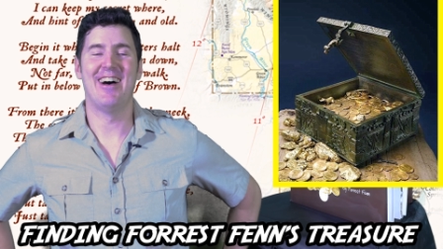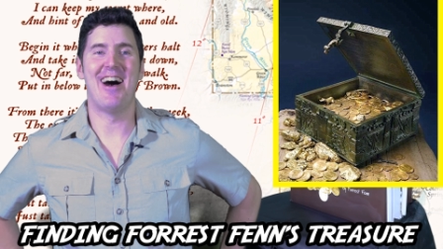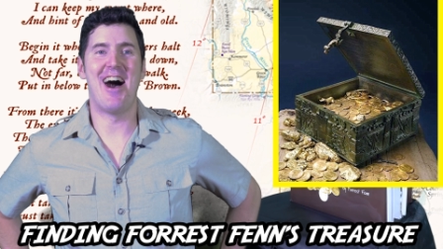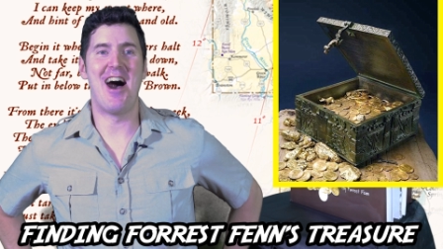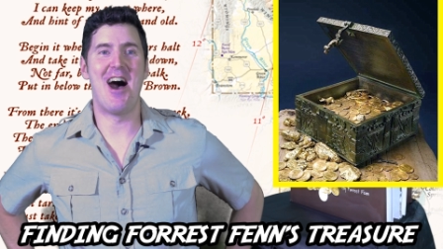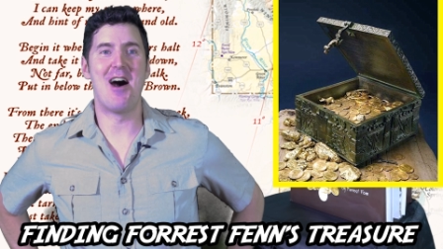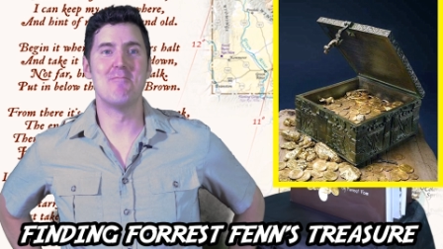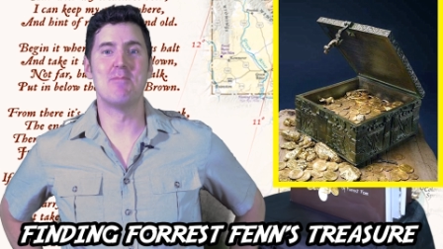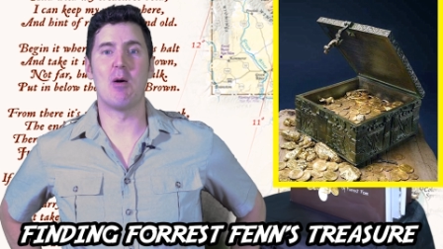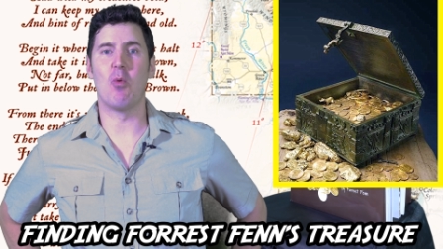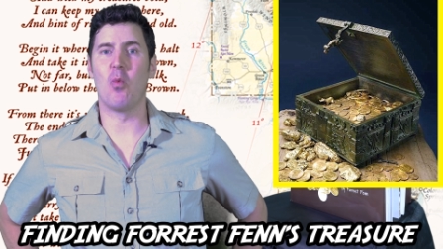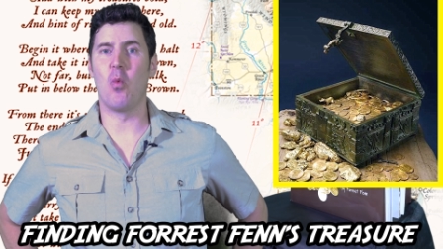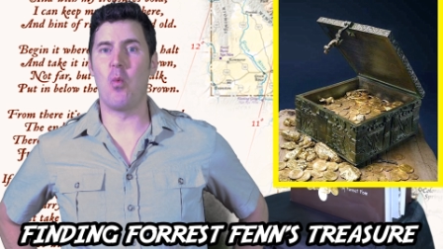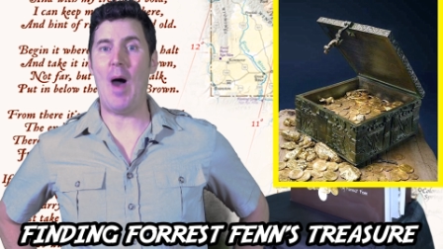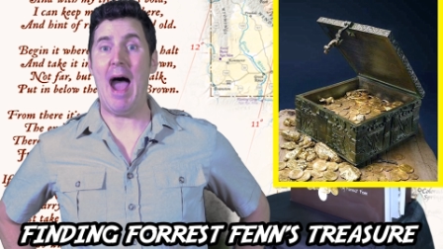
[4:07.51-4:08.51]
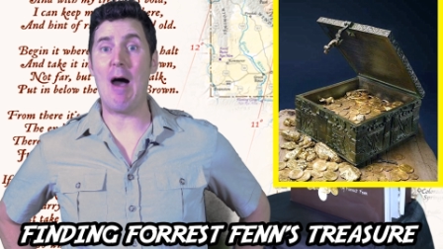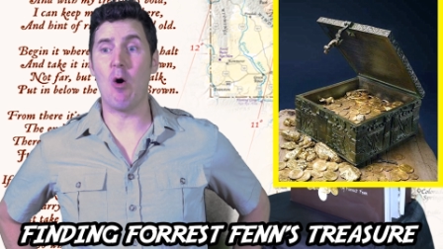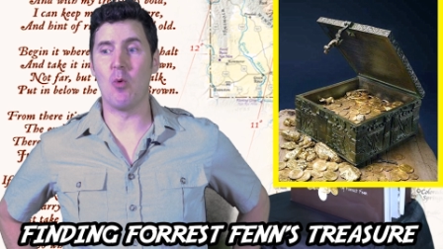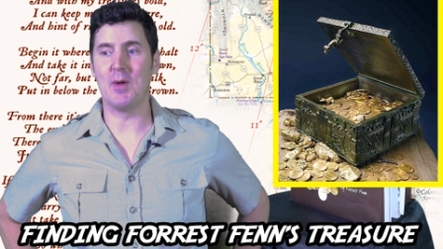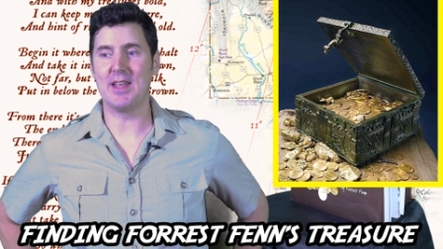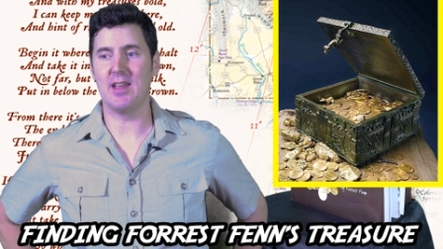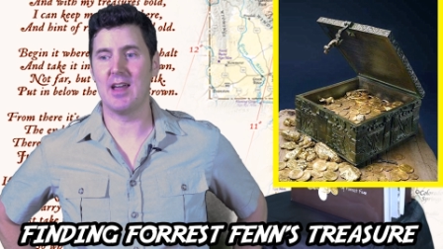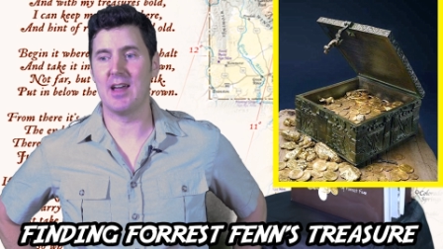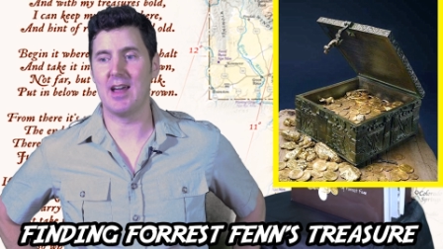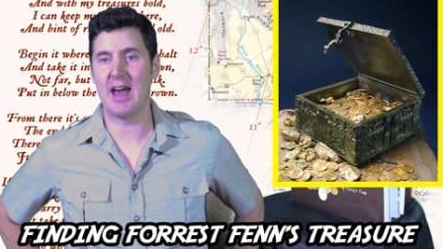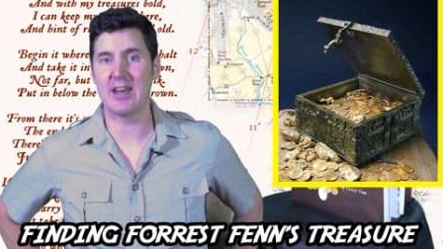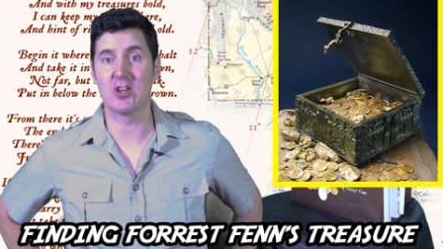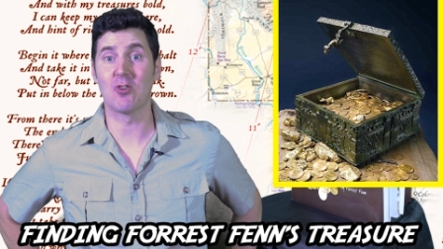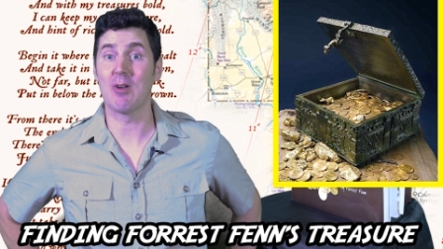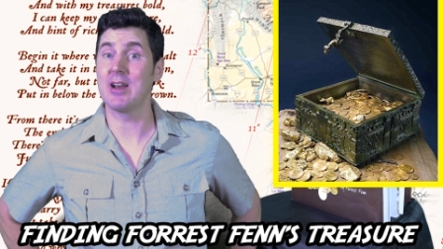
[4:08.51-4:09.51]
Uh, but wow, we uh,
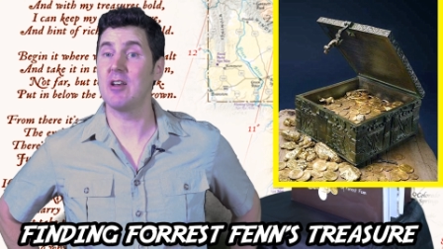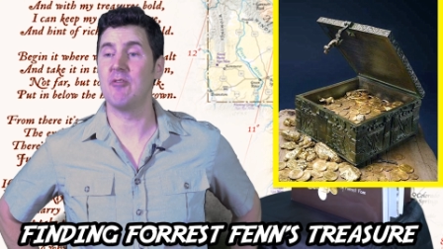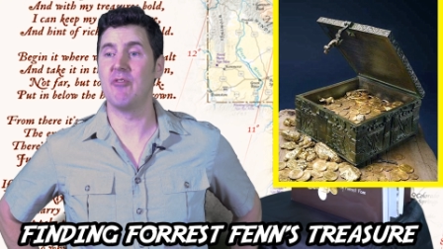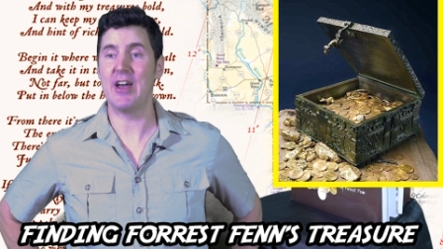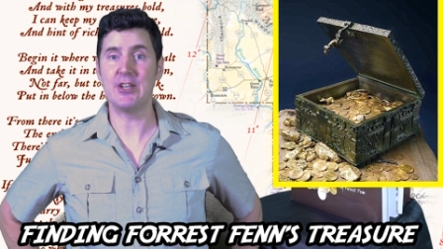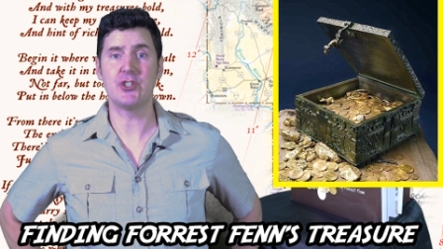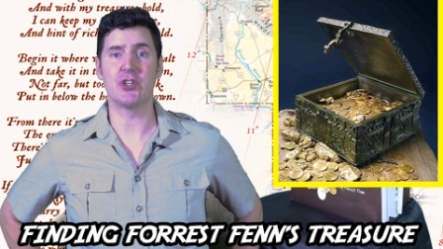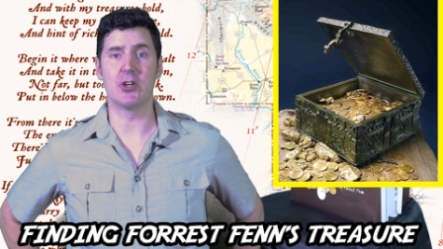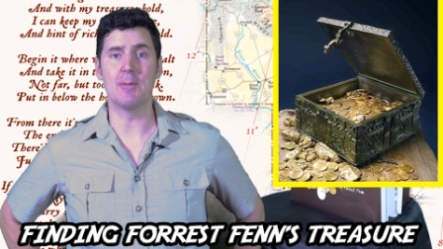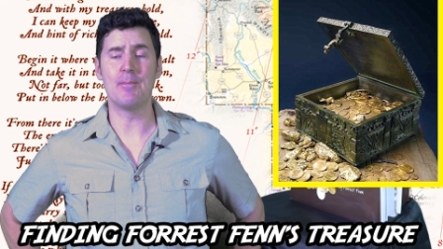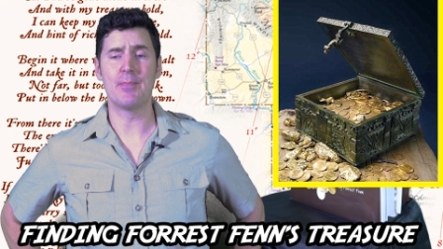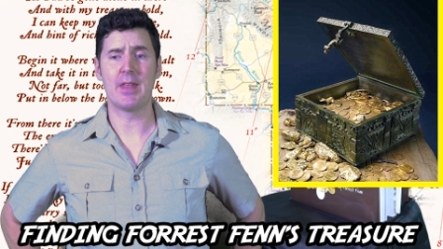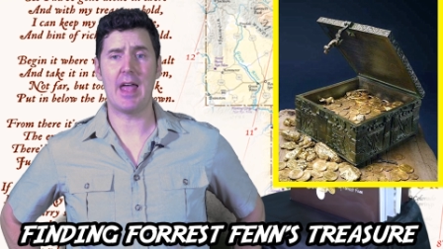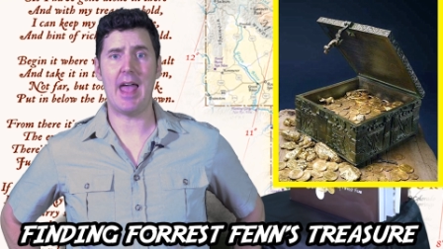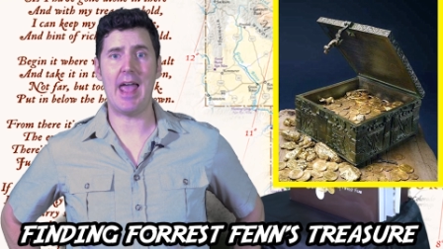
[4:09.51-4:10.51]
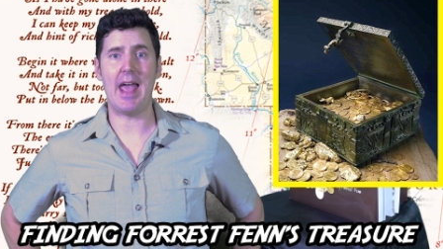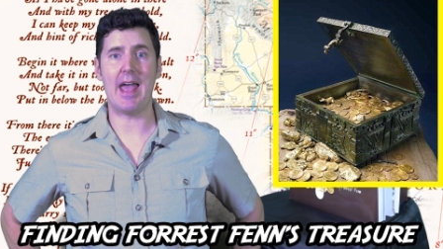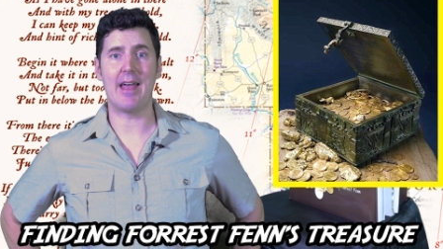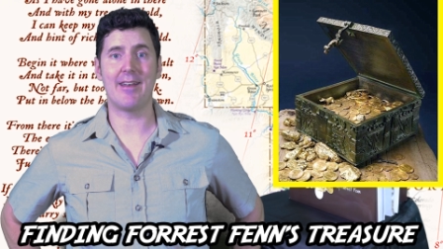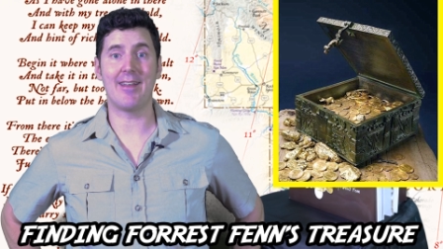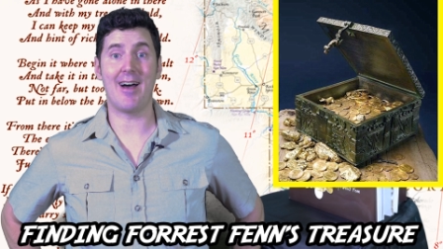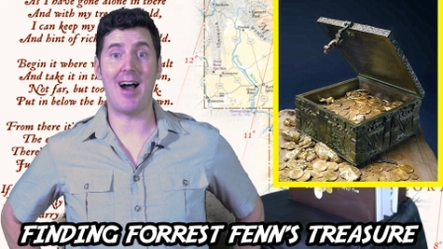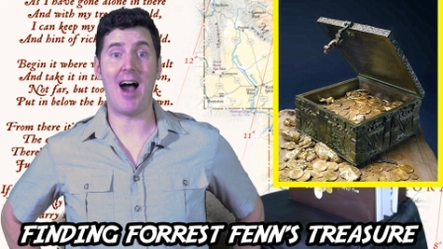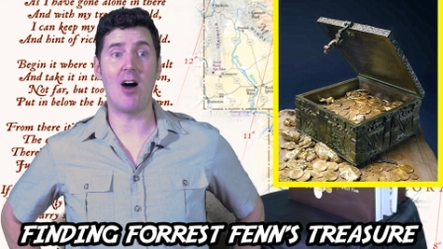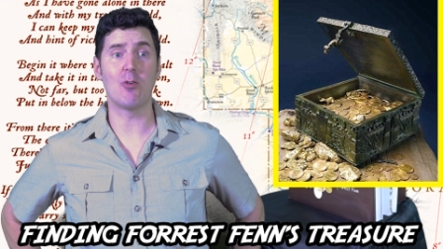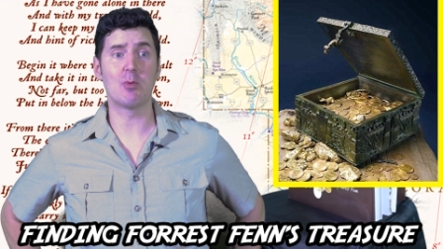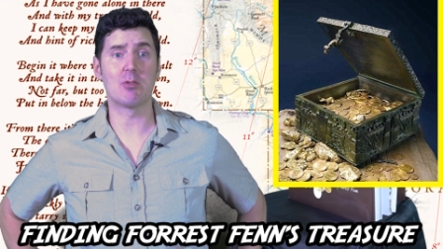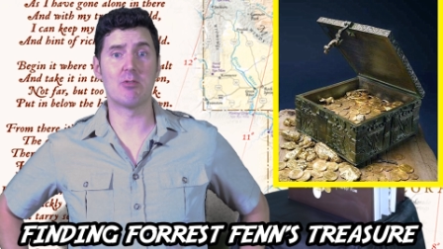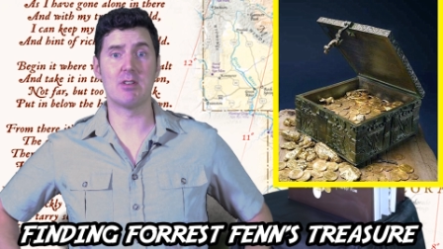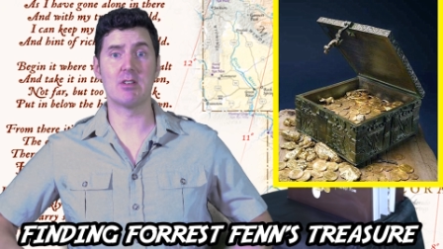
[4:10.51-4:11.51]
had a great adventure. And
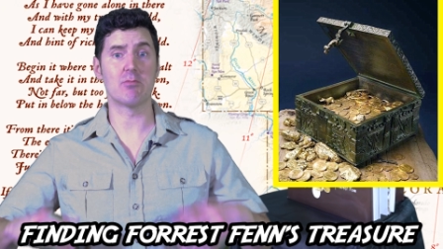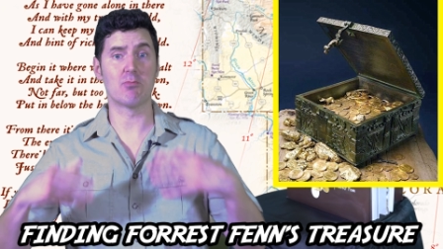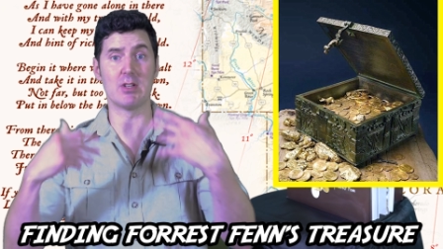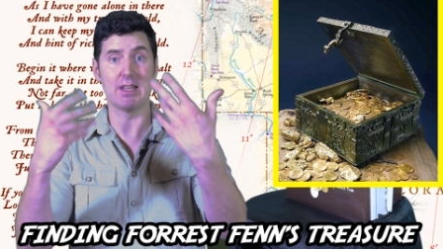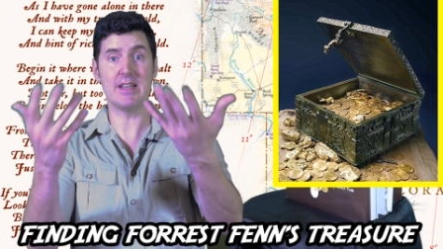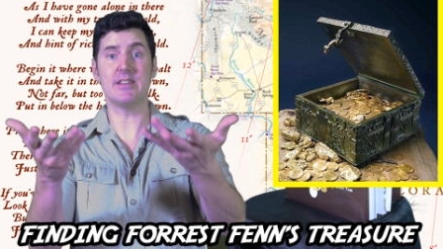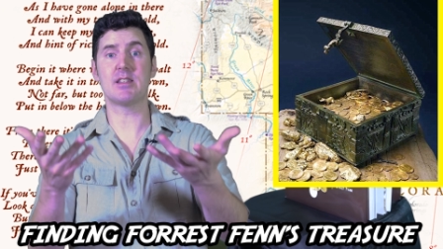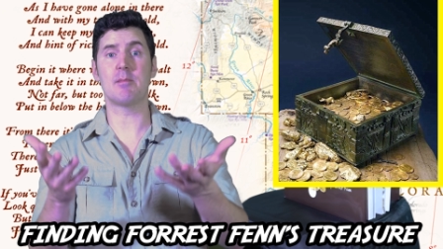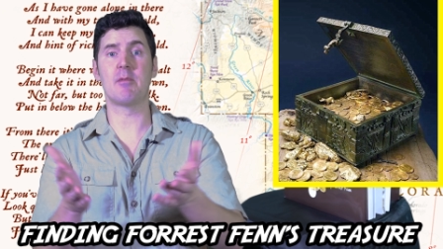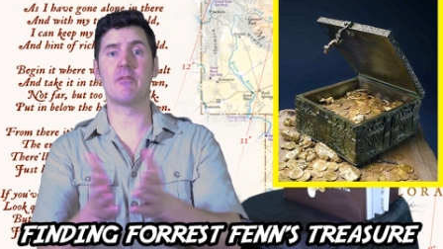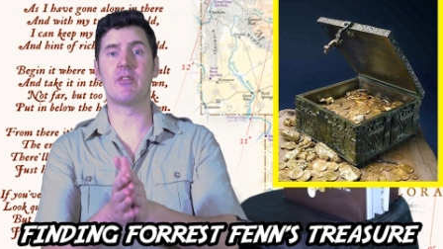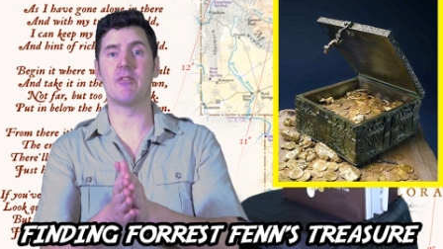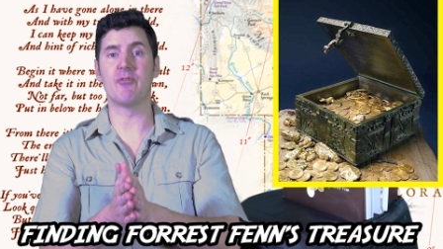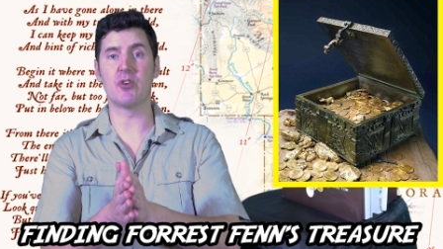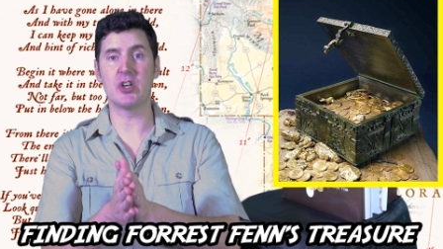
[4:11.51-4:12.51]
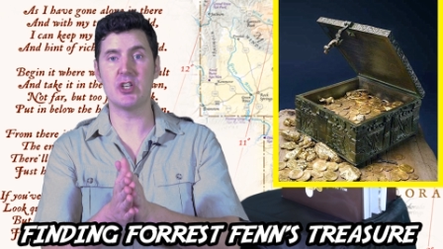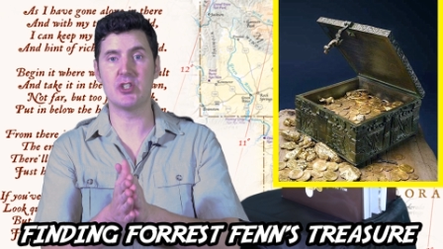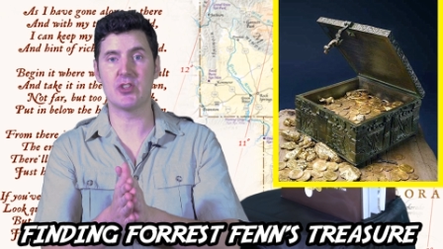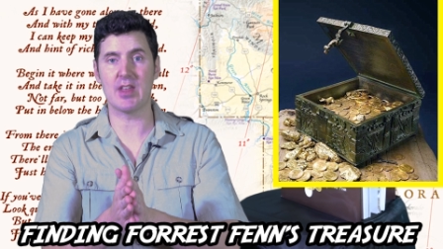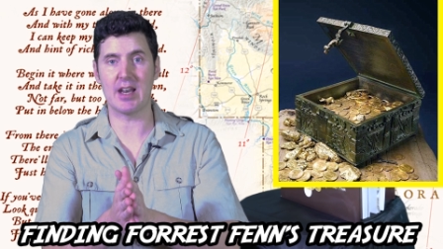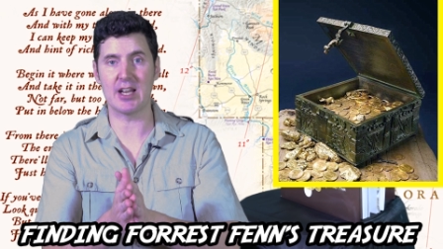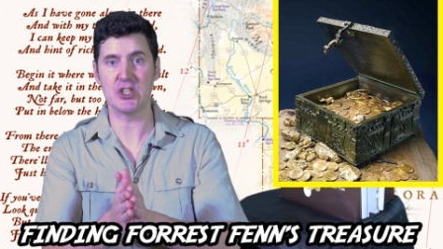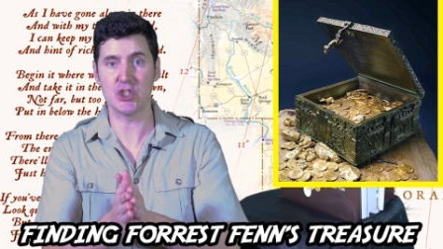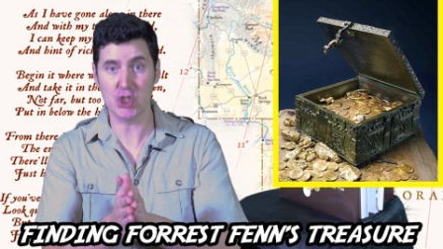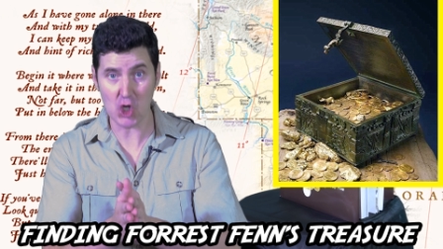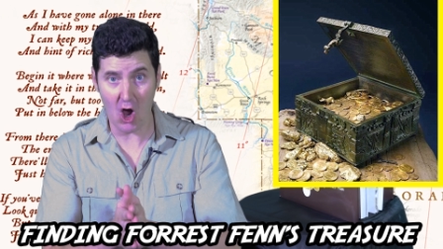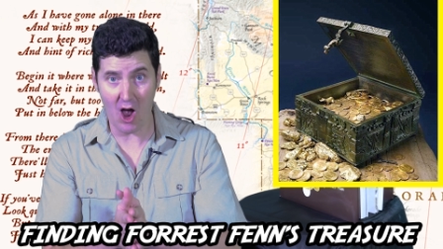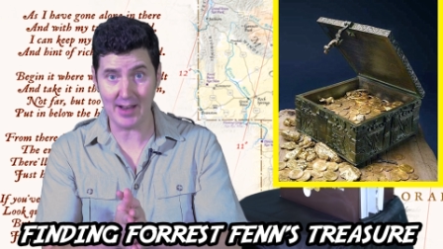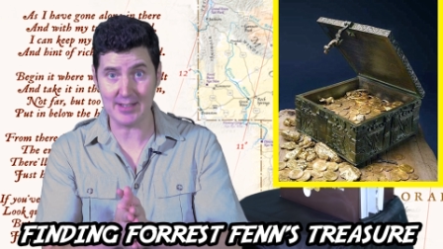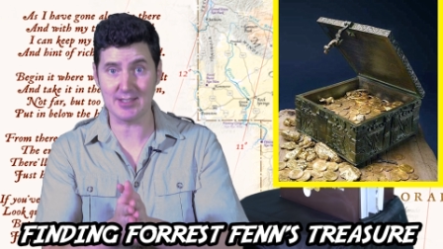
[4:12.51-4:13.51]
I'll re release some of the footage that I
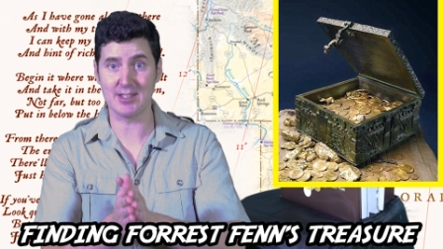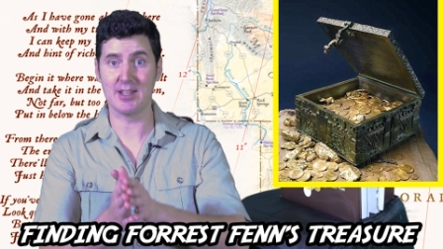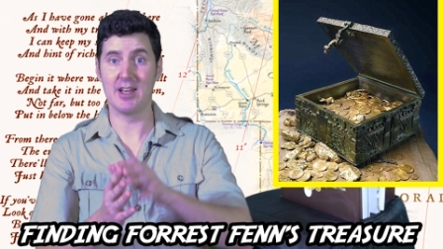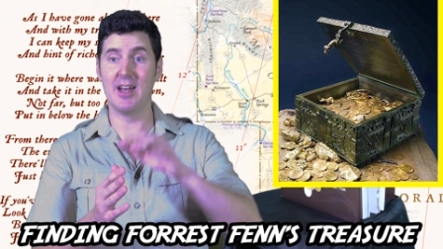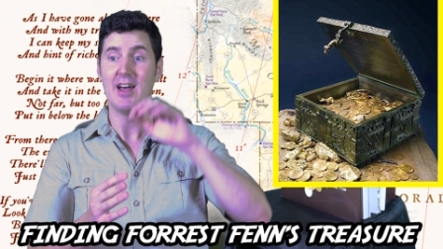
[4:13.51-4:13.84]
shot.